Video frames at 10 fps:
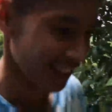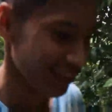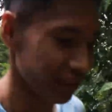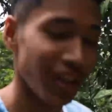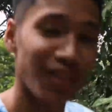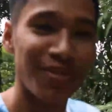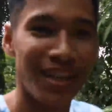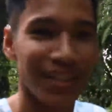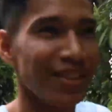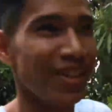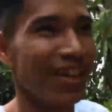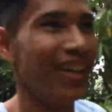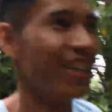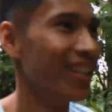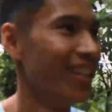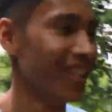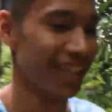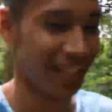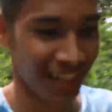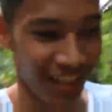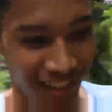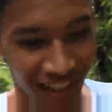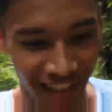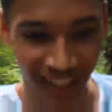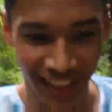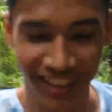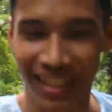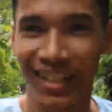you see how the way I talk. Alright guys,